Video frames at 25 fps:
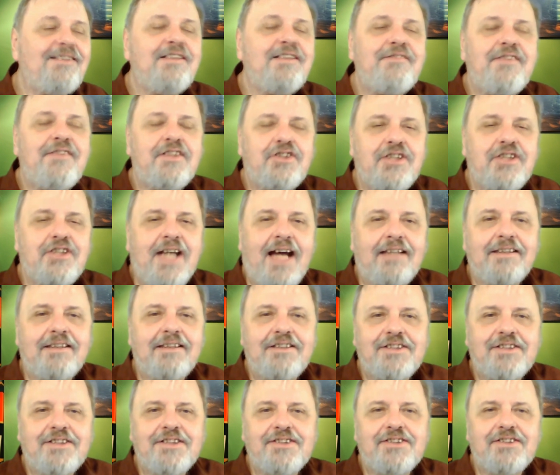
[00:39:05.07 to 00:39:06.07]
All of the
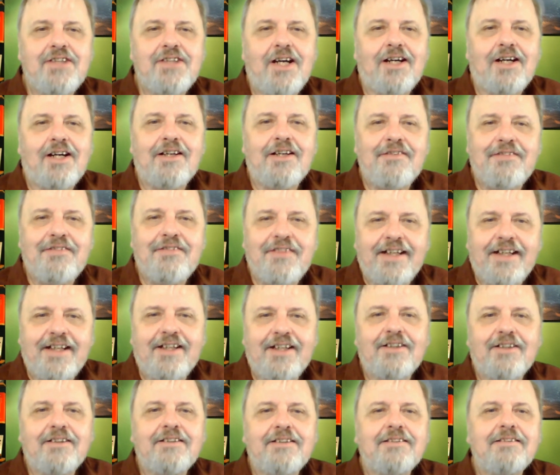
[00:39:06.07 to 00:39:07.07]
challenges are
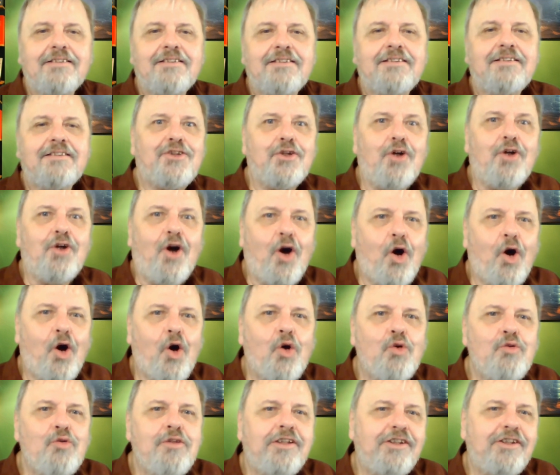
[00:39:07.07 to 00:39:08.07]
there to
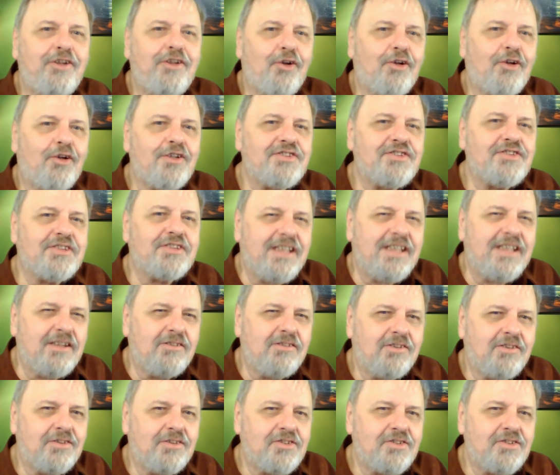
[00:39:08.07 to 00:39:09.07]
hone your
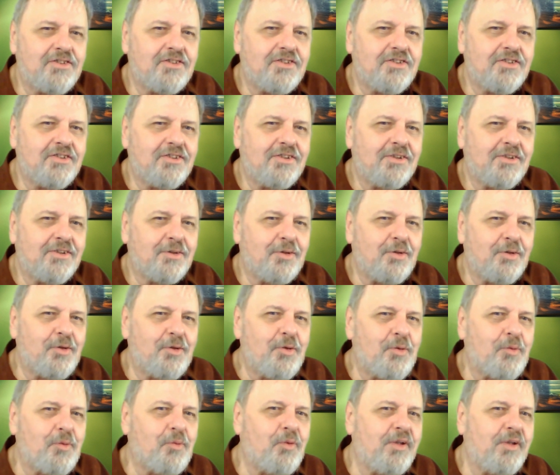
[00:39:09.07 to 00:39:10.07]
skills
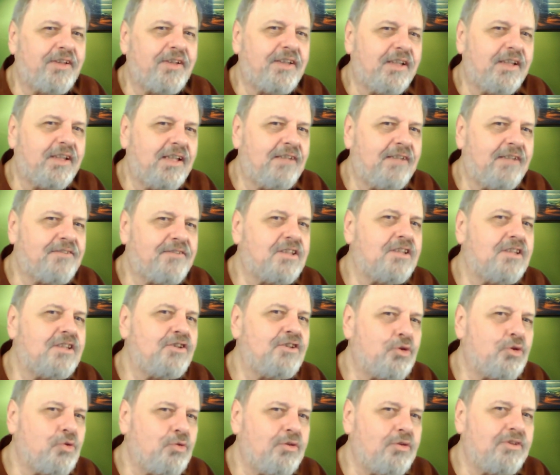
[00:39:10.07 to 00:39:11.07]
with the gifts
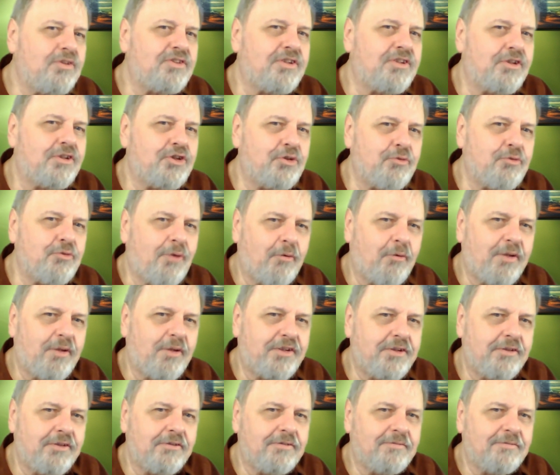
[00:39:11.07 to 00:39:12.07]
and tools that you brought
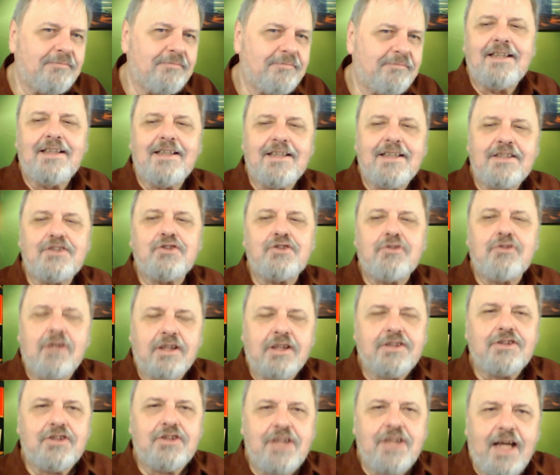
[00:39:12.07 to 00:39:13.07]
with you. This
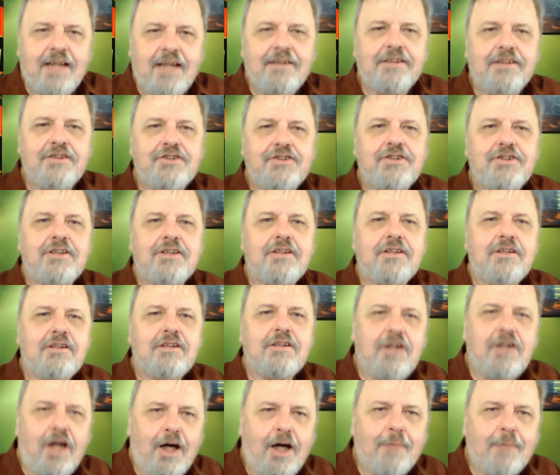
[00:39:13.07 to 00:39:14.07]
trust challenge
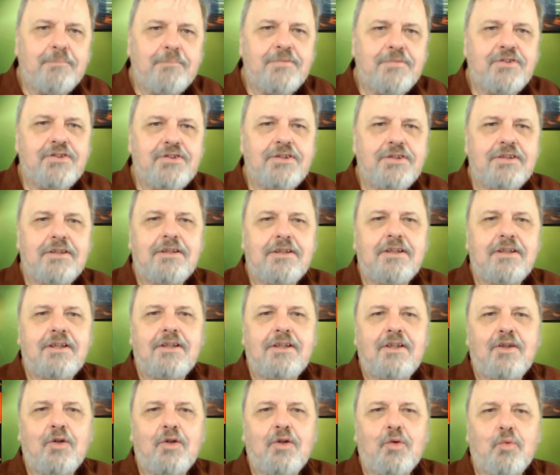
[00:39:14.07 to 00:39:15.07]
comes
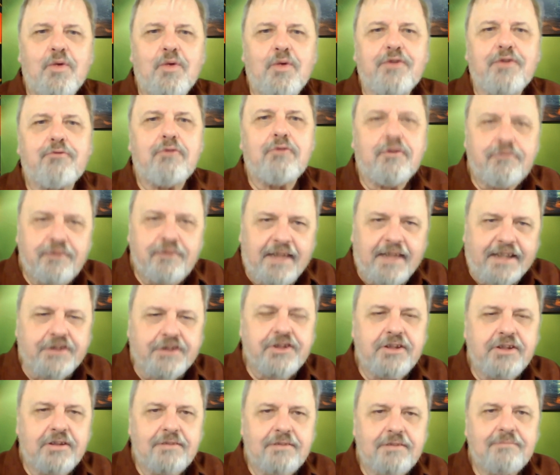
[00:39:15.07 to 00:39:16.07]
with
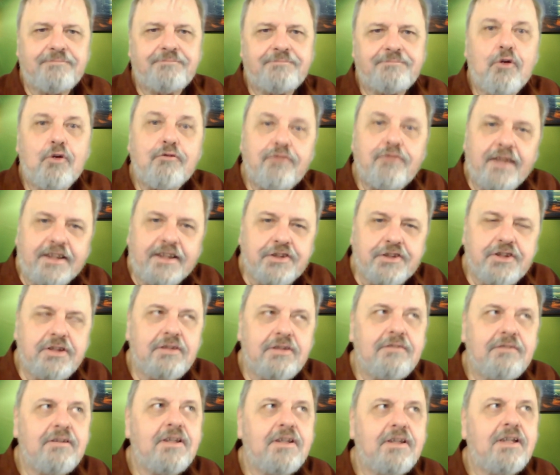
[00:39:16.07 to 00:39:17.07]
reflection.
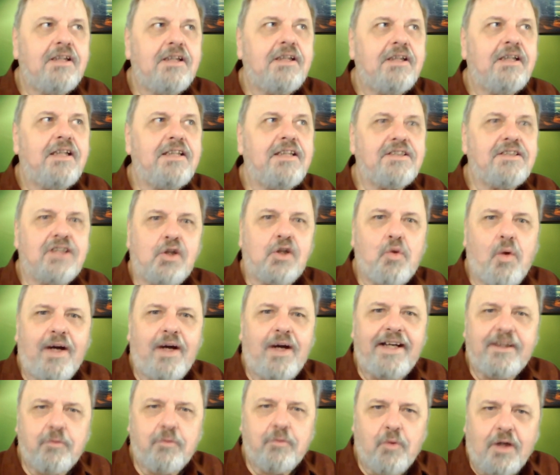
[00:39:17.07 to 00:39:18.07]
Reflection is a
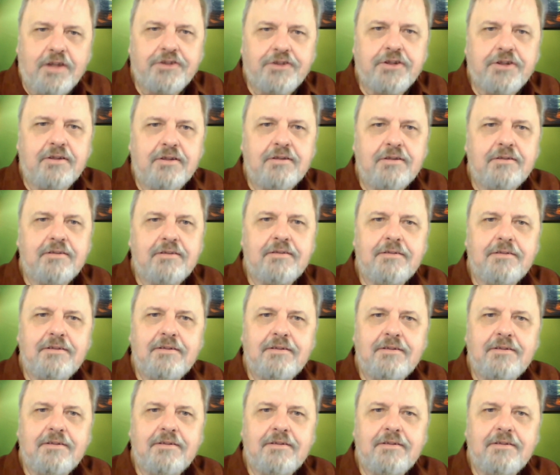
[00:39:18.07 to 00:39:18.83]
quiet watcher,